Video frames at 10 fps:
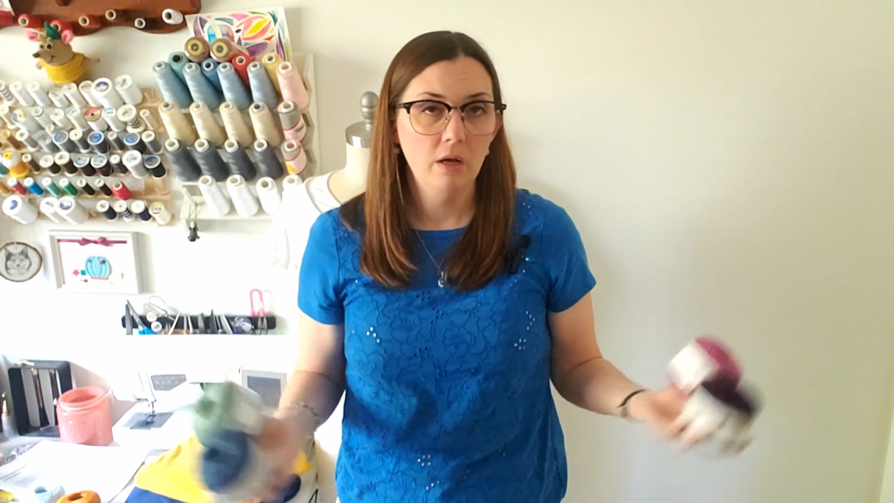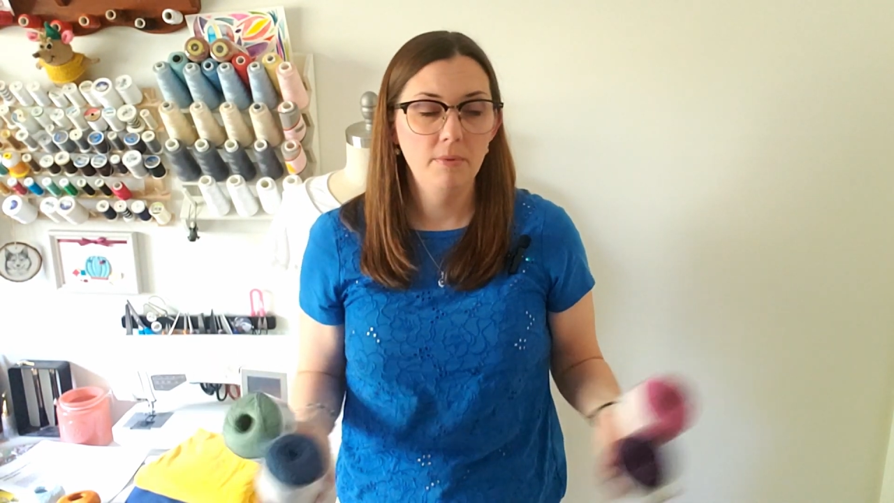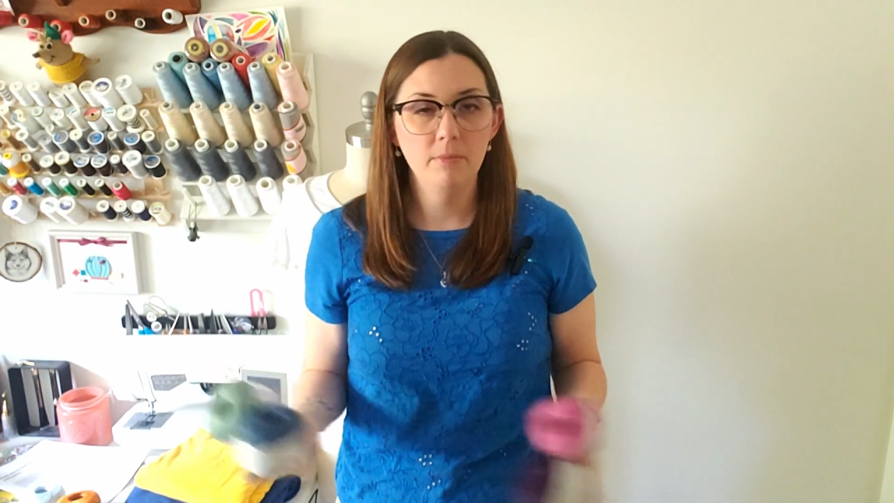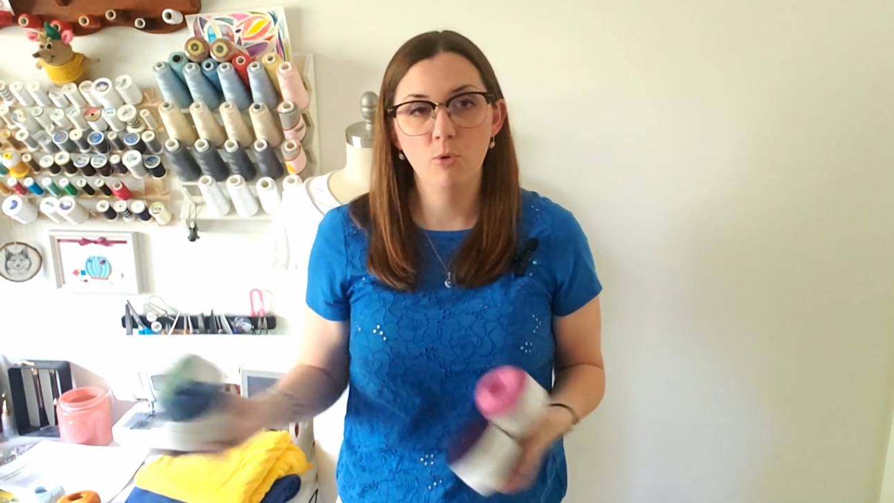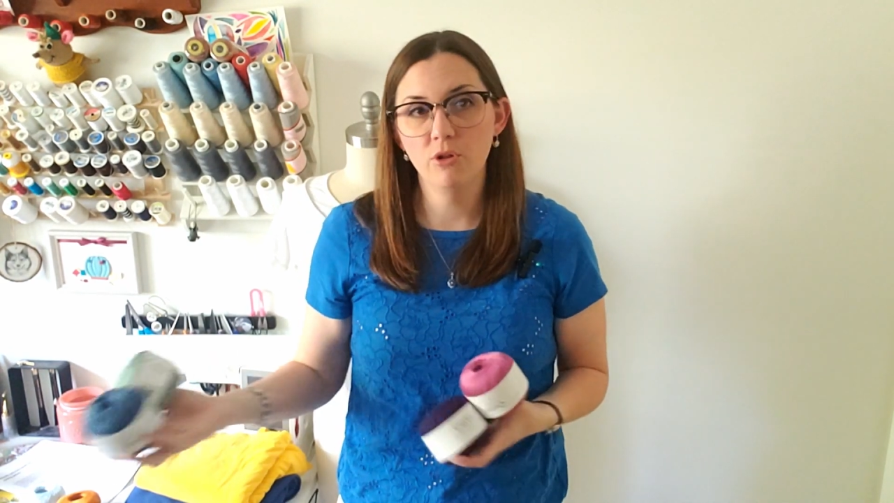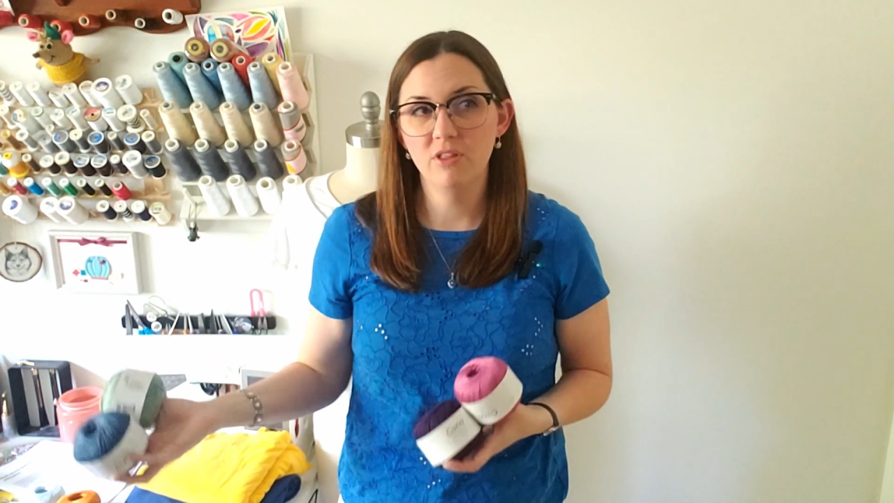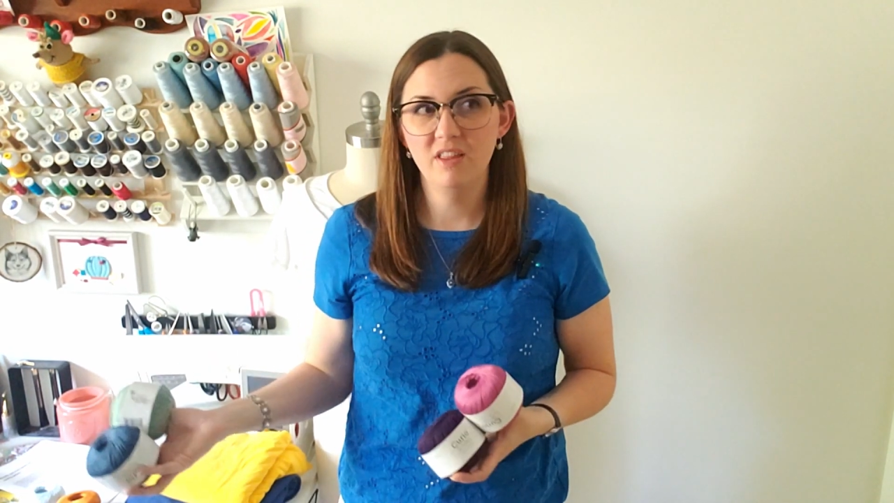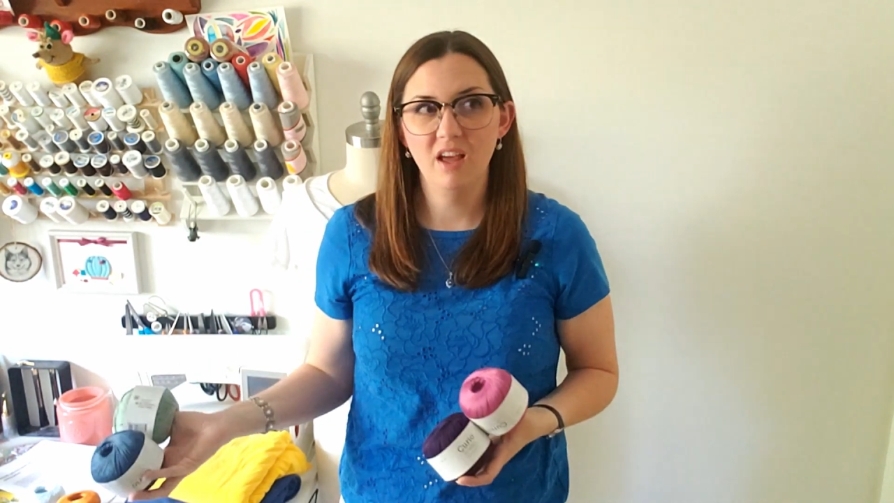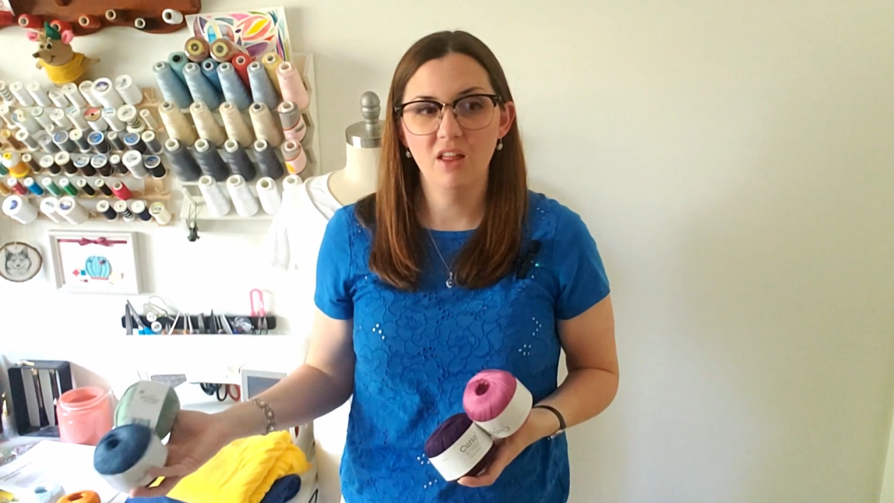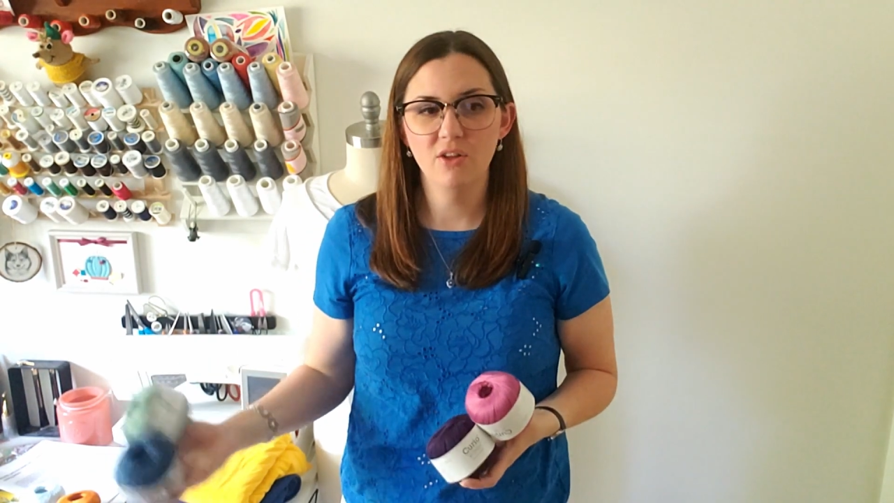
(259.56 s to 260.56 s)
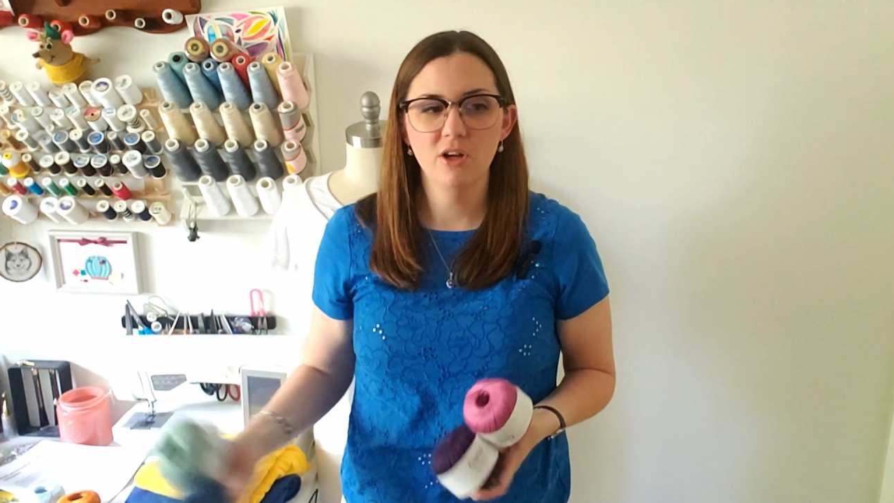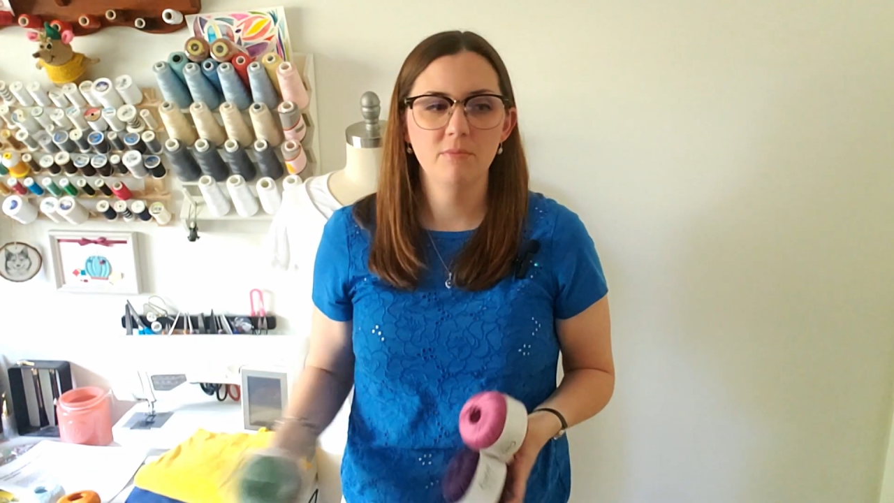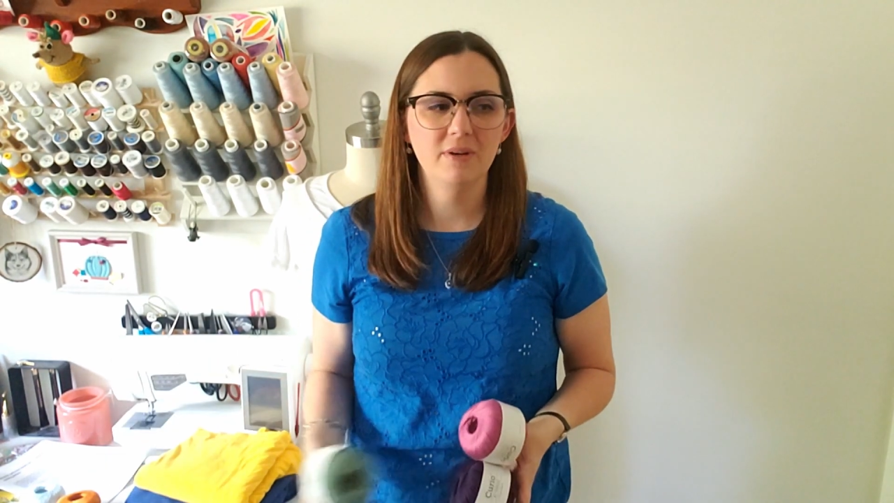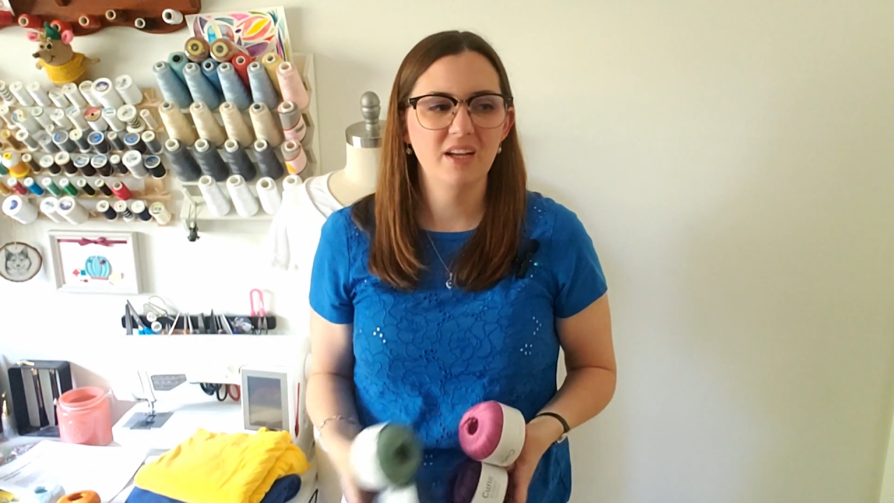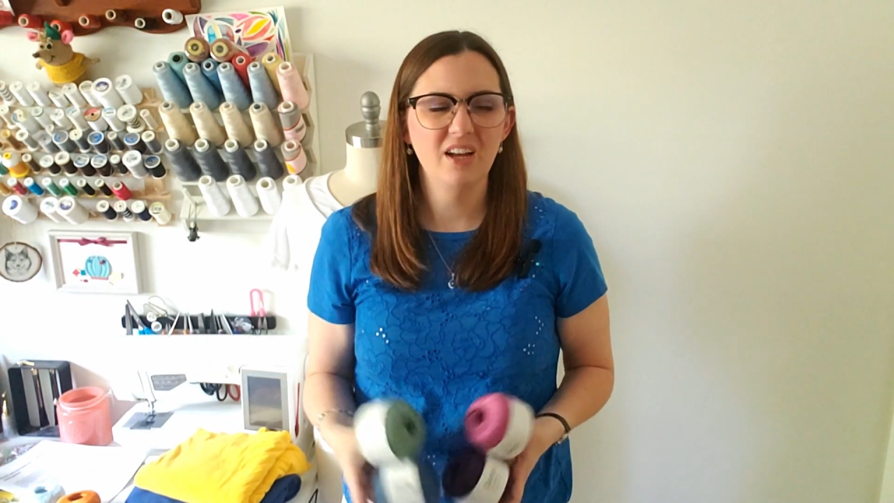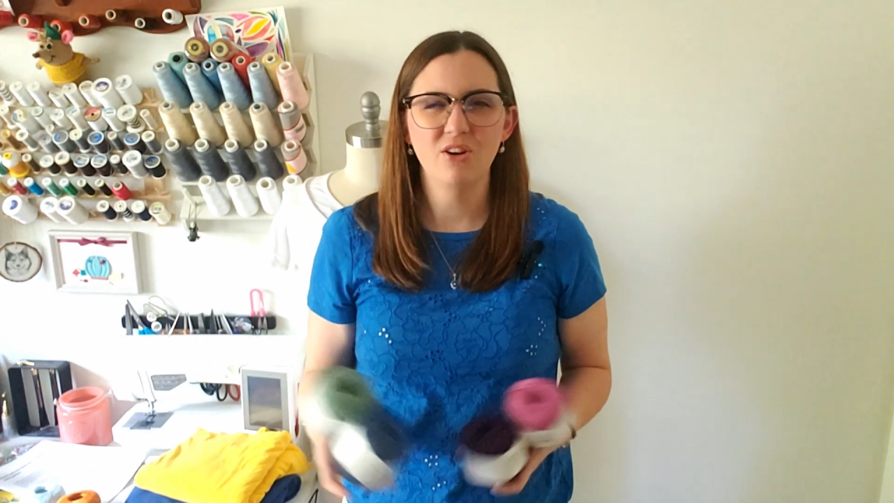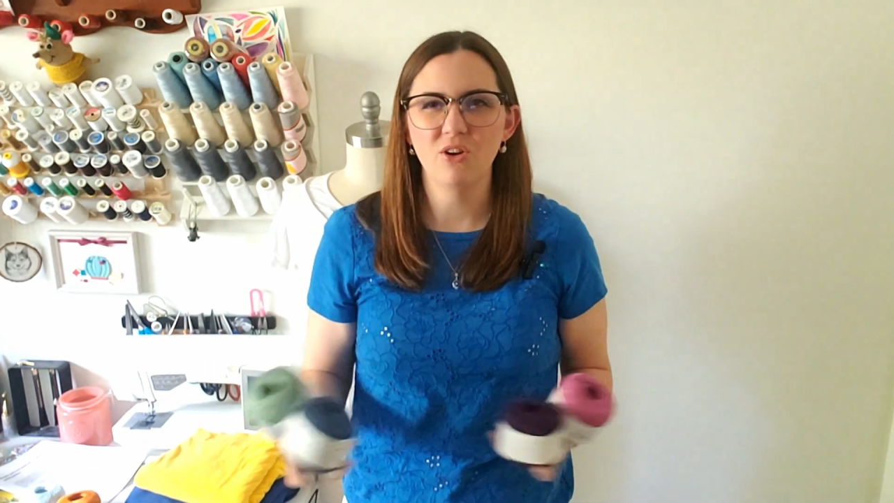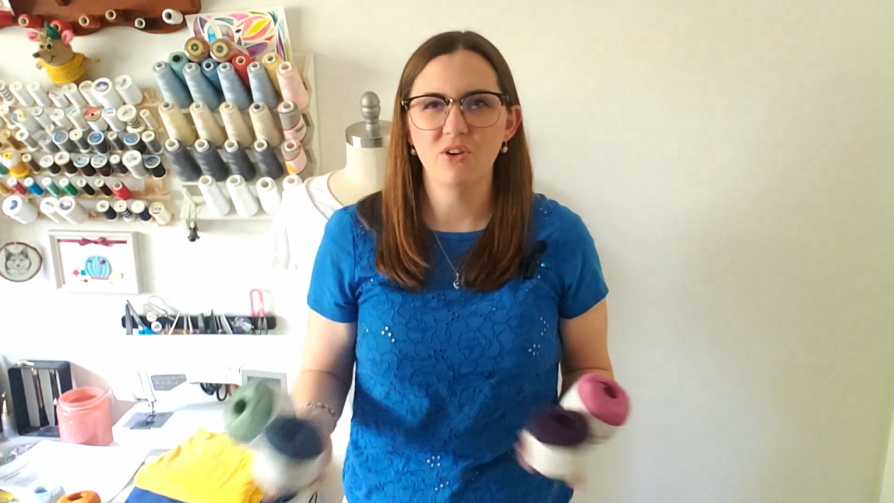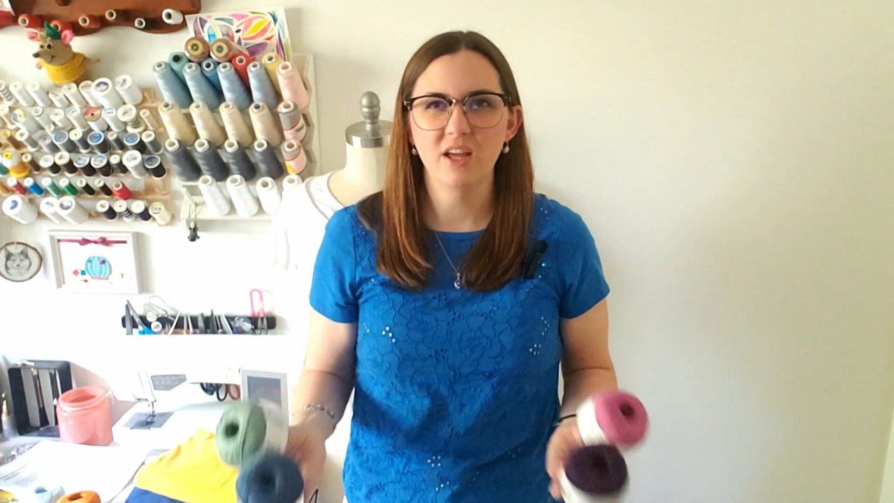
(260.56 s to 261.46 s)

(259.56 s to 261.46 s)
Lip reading: a bit more than the other, but I don't know.